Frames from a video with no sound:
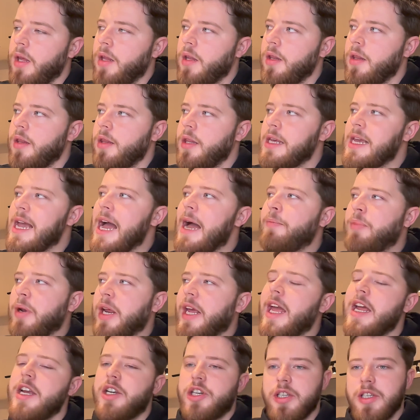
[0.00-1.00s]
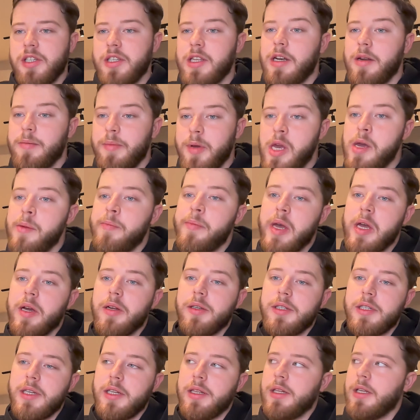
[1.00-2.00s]
the applications that are being
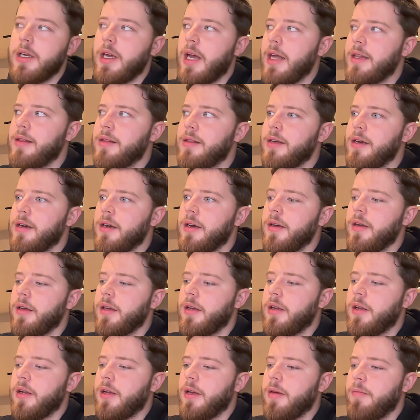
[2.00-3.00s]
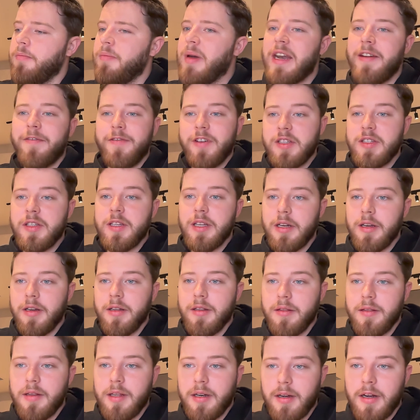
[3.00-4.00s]
built and the benefits that
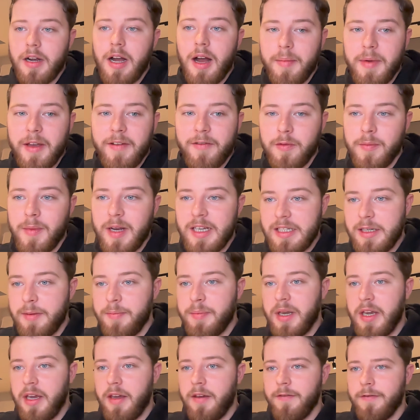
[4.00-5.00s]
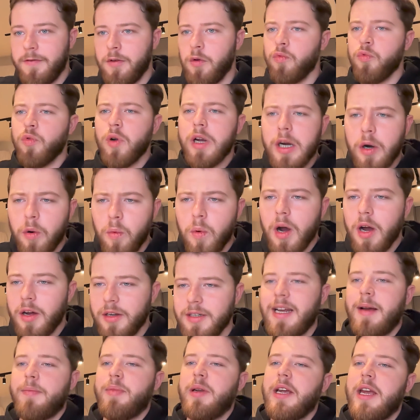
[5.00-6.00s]
are coming from ICP for real world
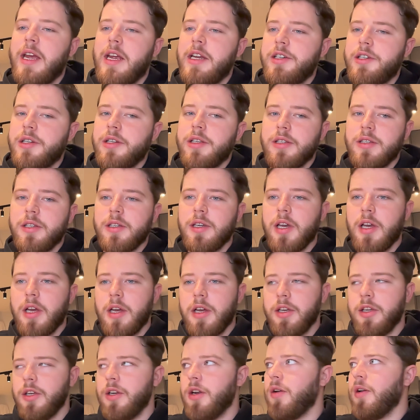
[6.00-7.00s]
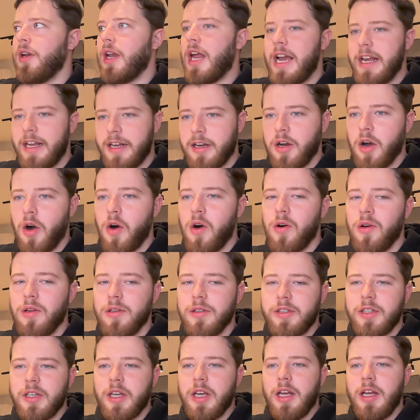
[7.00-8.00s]
applications. Like
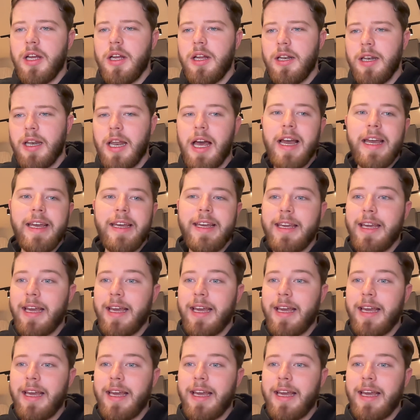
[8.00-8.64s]
Gold, like